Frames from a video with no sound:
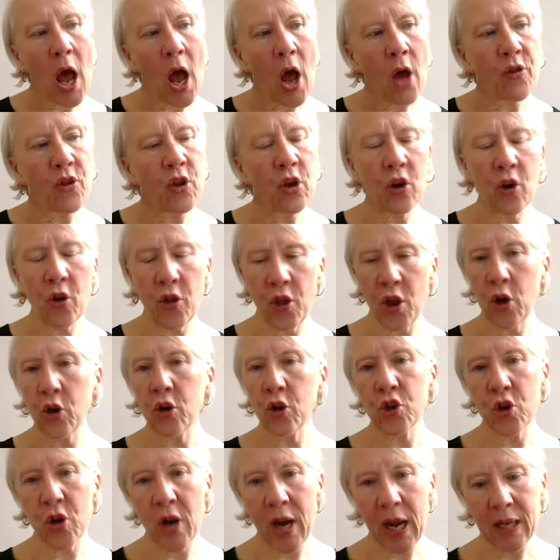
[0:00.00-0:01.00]
their
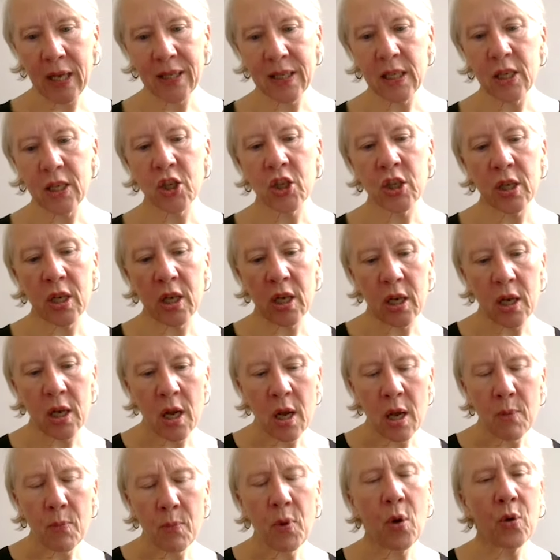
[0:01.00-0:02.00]
transition
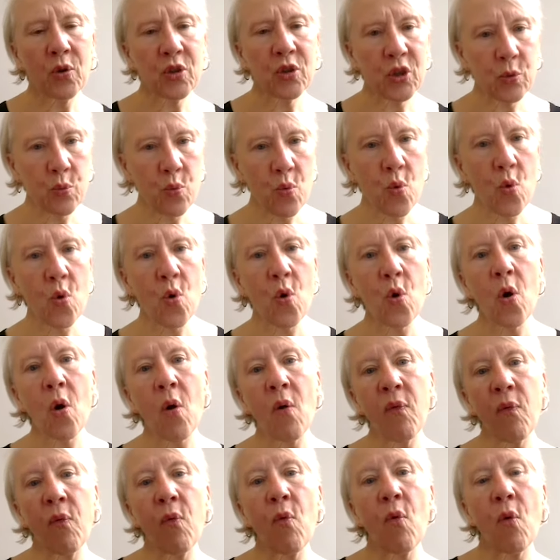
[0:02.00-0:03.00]

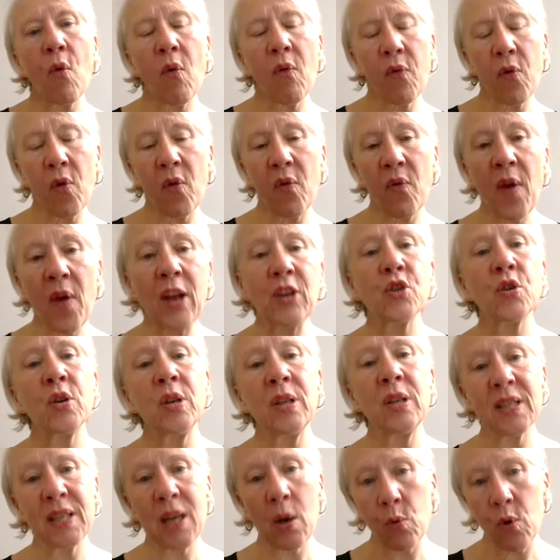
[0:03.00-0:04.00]
post-war for
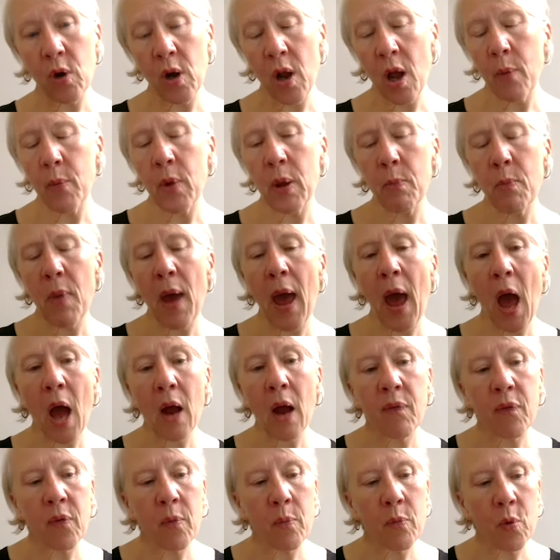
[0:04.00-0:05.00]
veterans that were coming
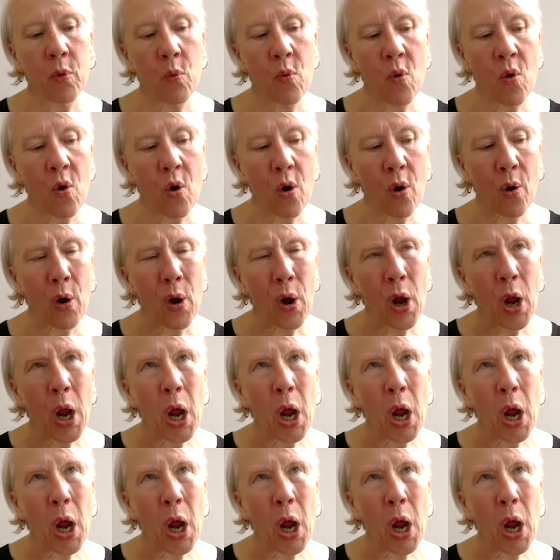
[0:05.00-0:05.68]
back from the war.